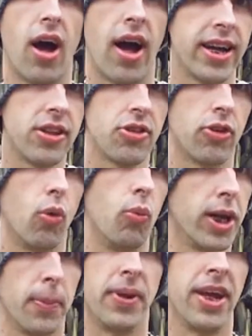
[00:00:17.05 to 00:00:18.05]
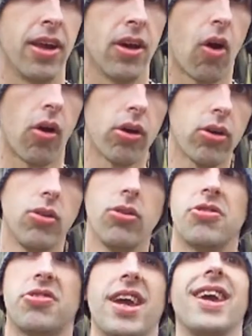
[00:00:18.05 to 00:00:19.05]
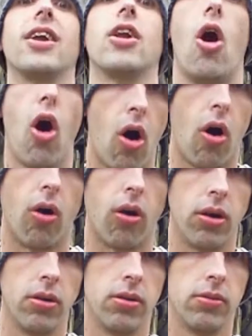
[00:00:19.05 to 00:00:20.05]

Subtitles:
lines on the Wikipedia article say it all.